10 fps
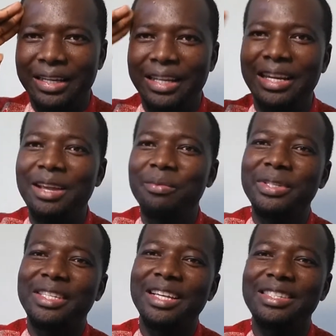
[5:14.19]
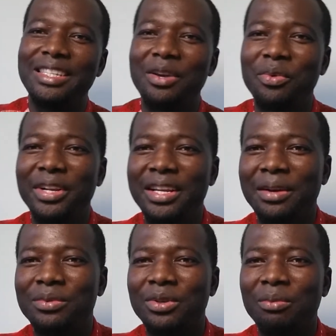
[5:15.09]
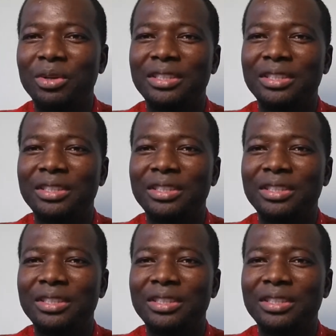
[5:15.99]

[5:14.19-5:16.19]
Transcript: The name is S D A Williams, your